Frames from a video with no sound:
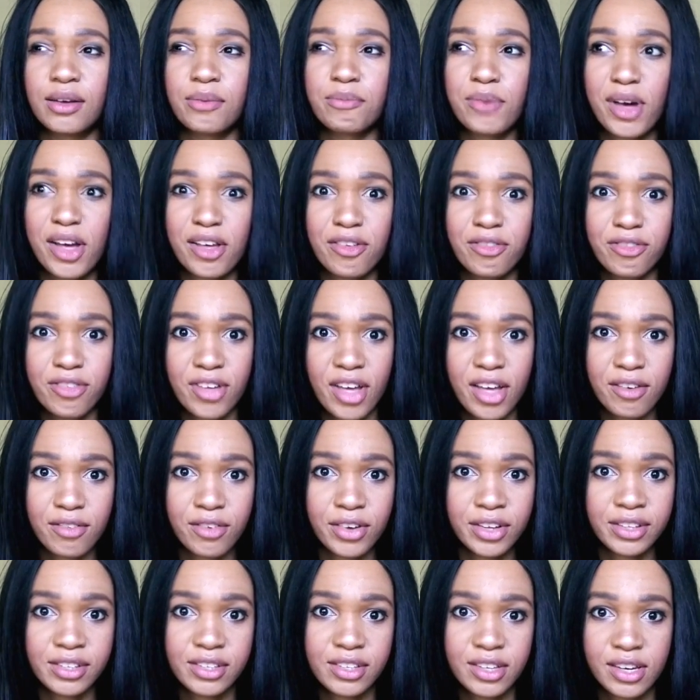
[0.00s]
my
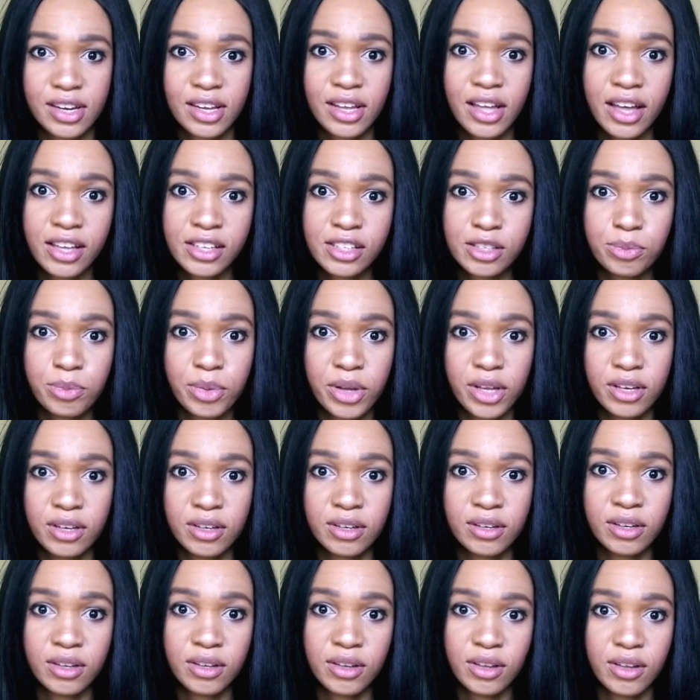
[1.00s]
favorite city has
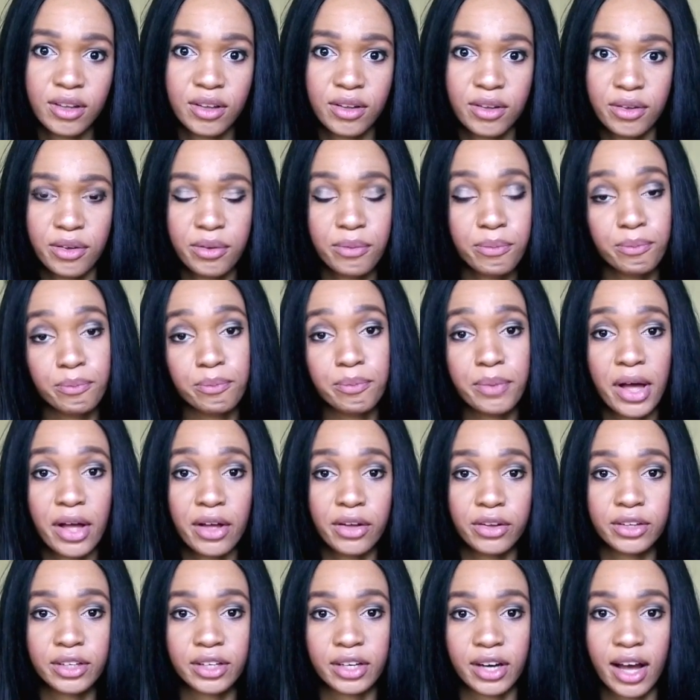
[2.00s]
been
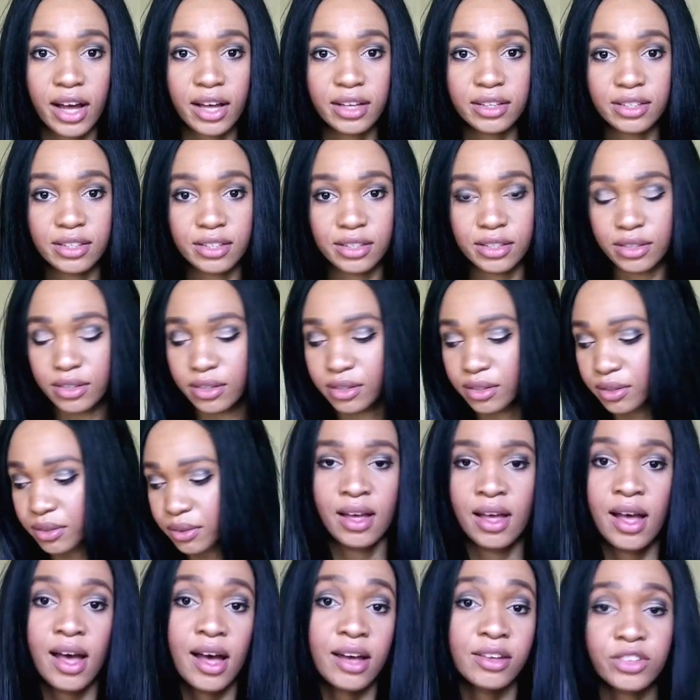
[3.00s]
Belgrade.
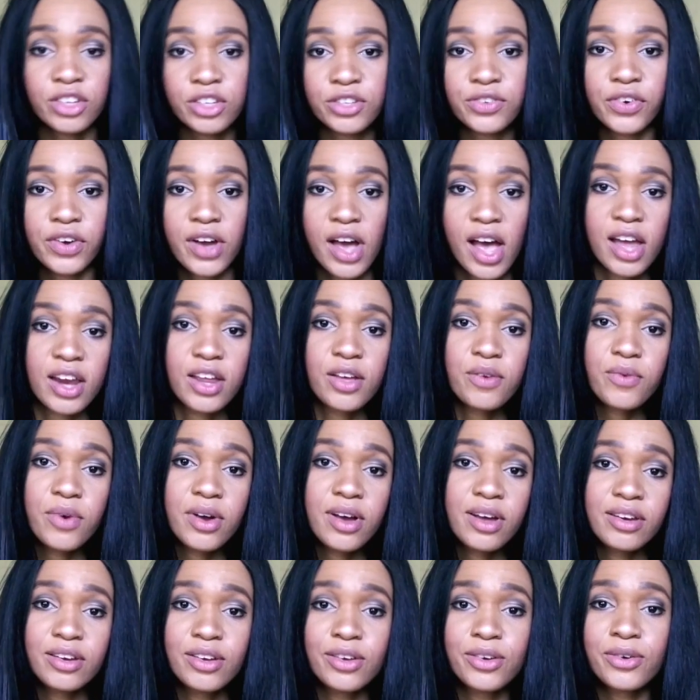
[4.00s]
And just for
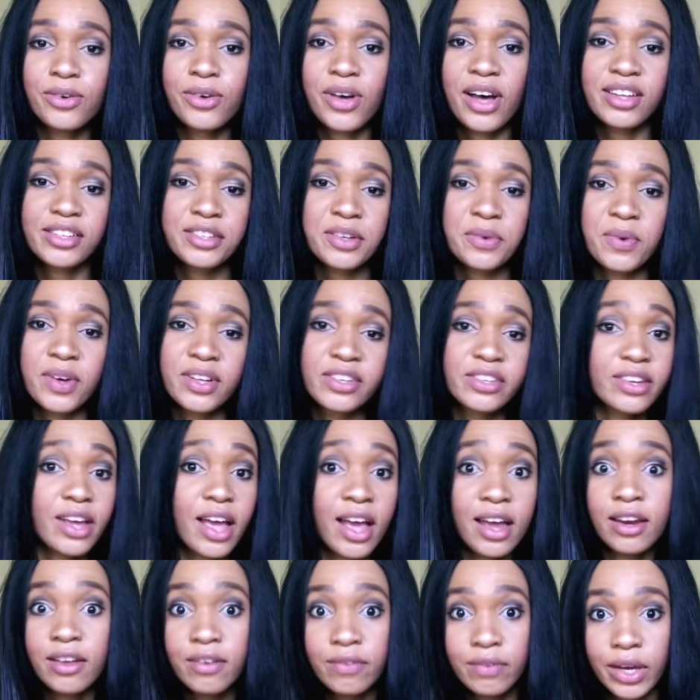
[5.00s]
anyone who hasn't watched
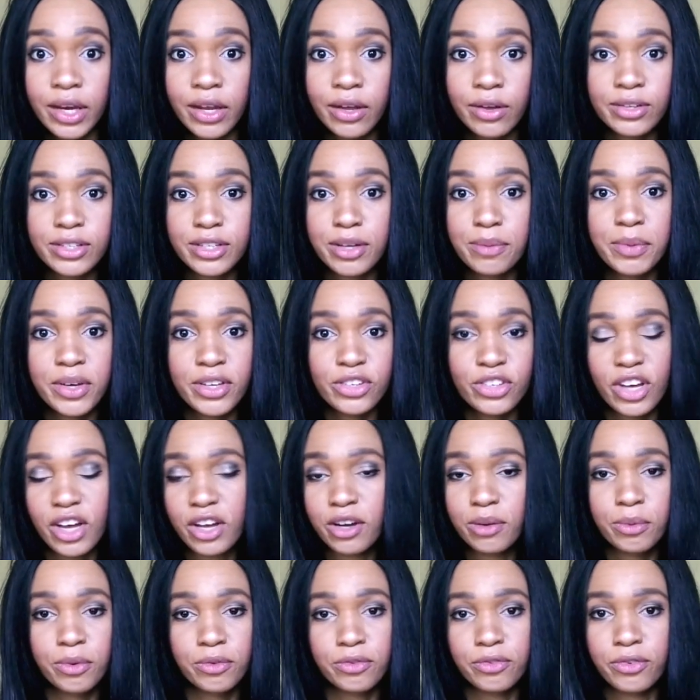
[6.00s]
any videos on my
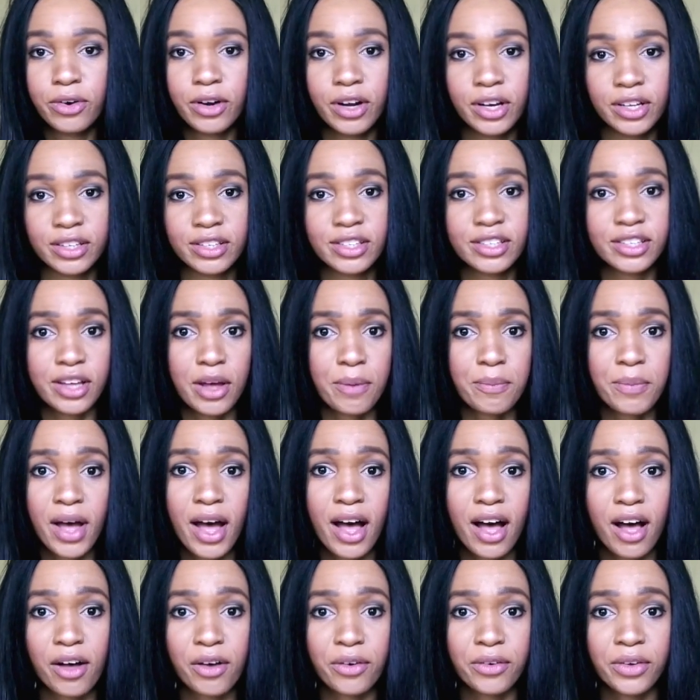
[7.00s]
channel before, and
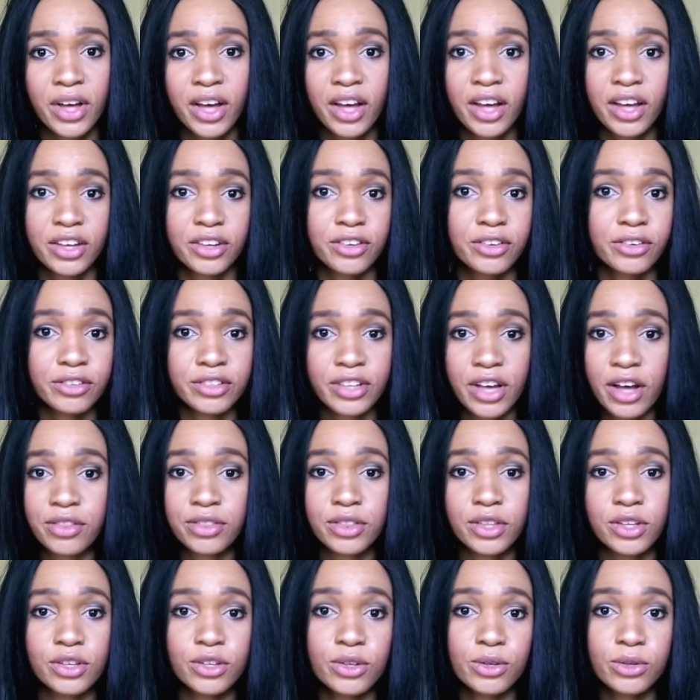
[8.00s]
somehow you're
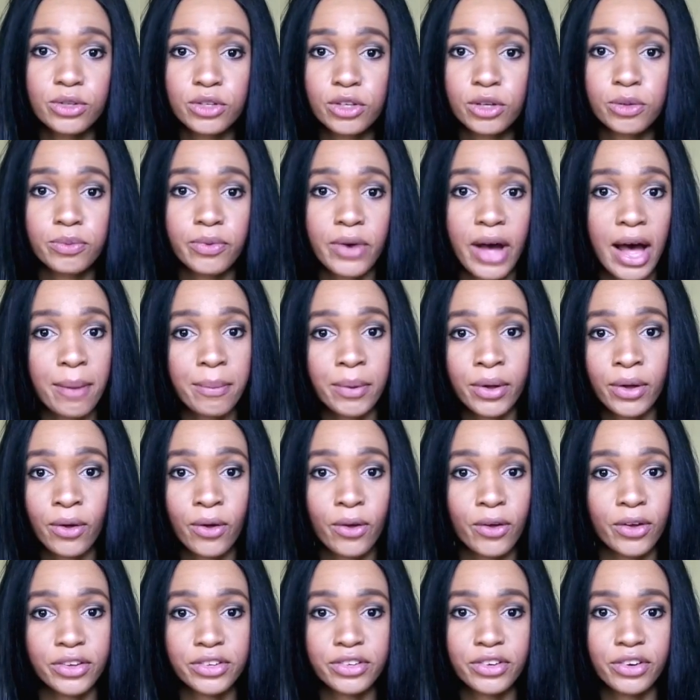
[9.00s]
down the YouTube rabbit
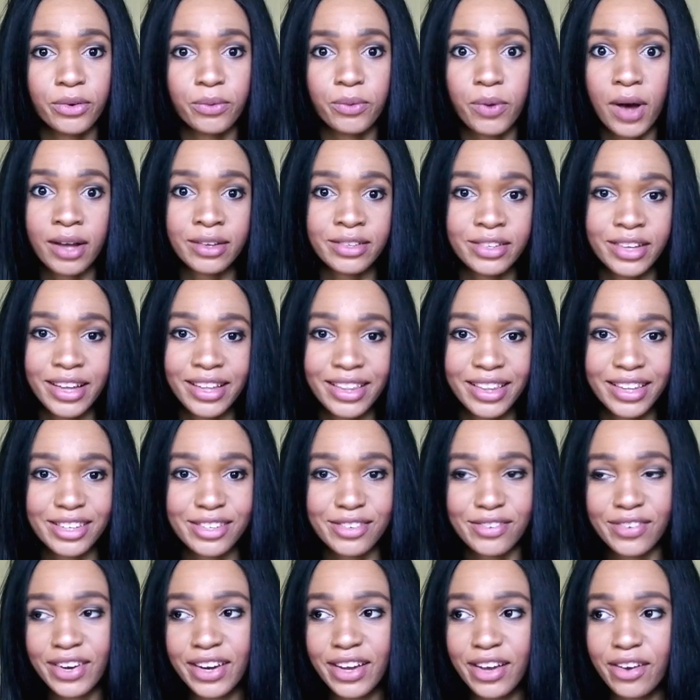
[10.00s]
hole and you're watching
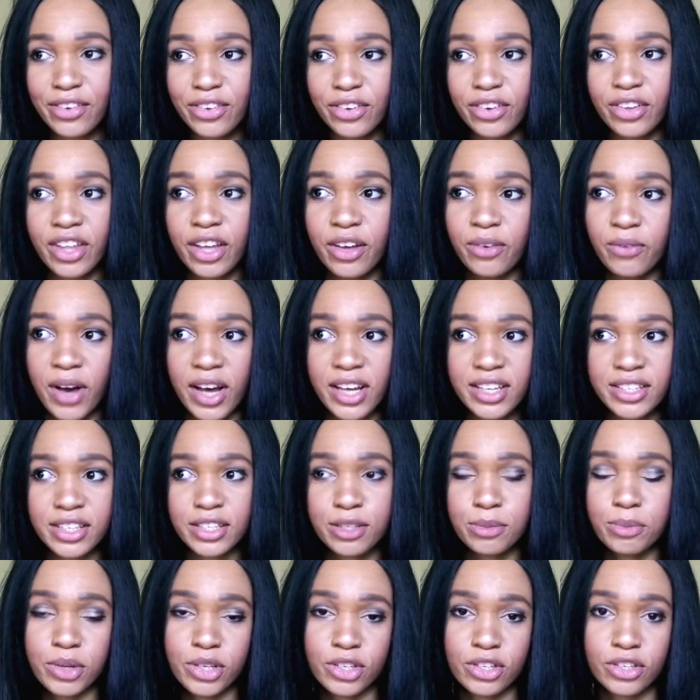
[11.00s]
this video and you're like, why is
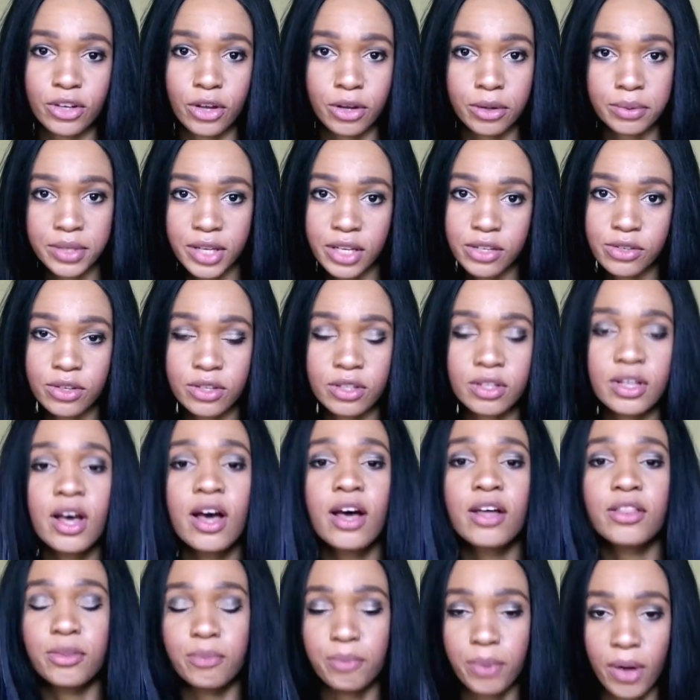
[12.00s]
this bitch so obsessed with
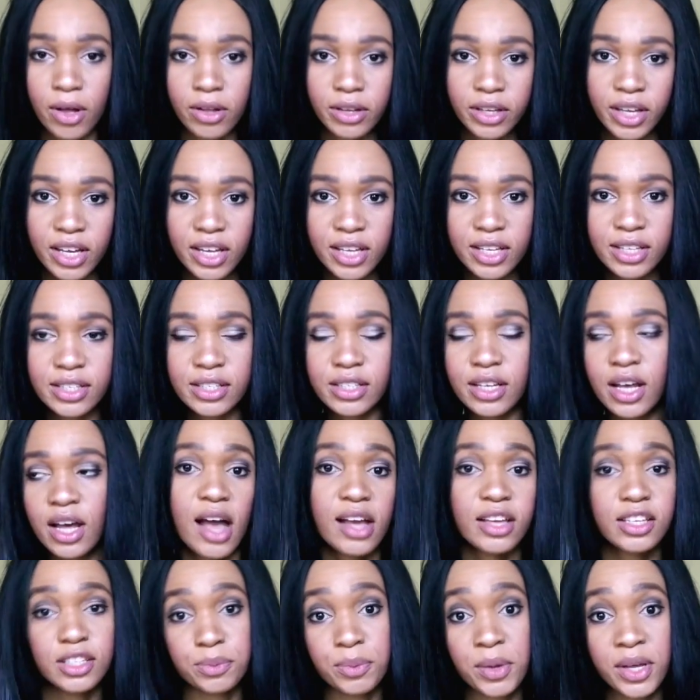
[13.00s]
the Balkans?
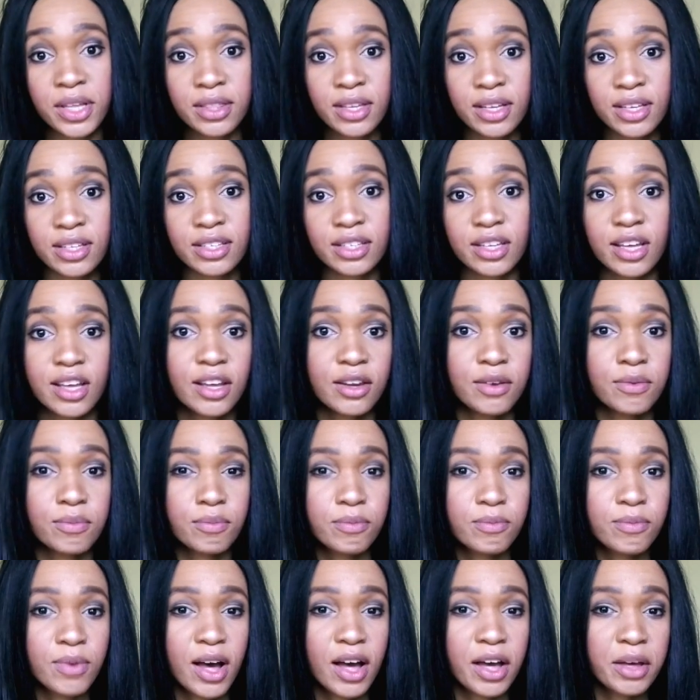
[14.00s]
I explained this in
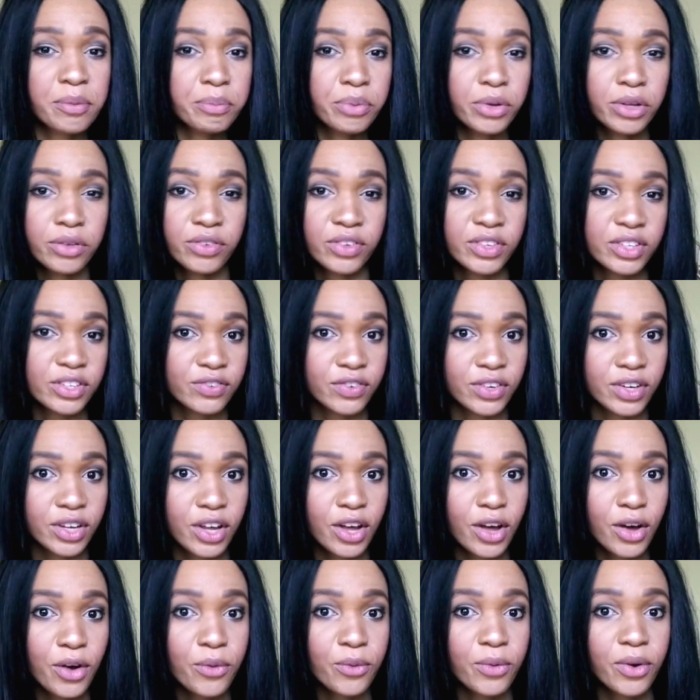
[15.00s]
my previous
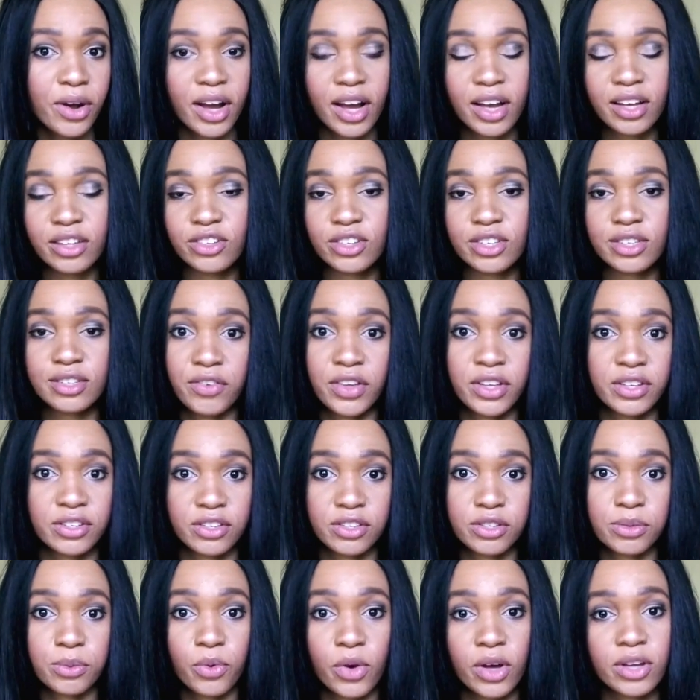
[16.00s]
video where I just
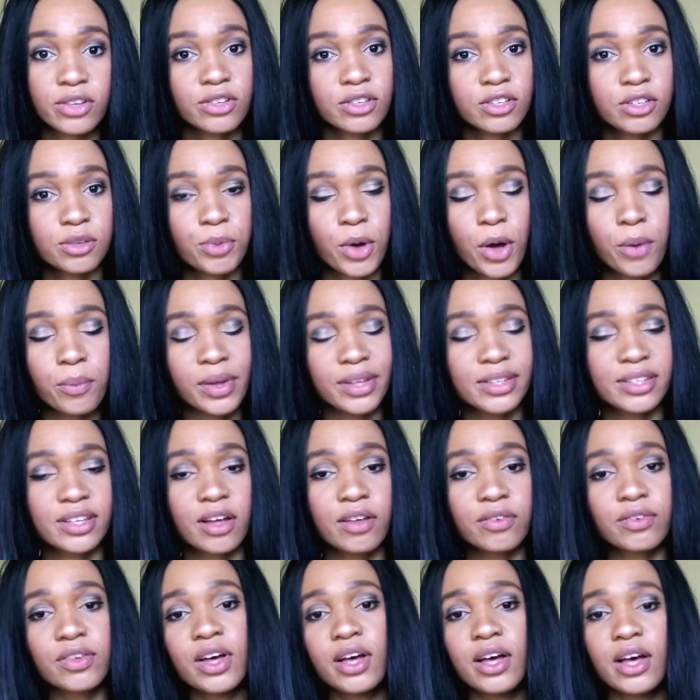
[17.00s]
answered some questions about
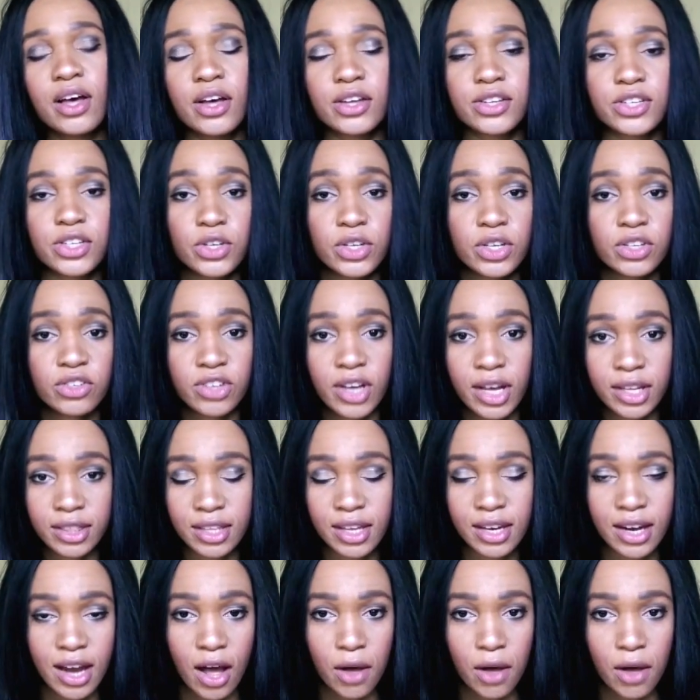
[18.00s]
myself, so you can check that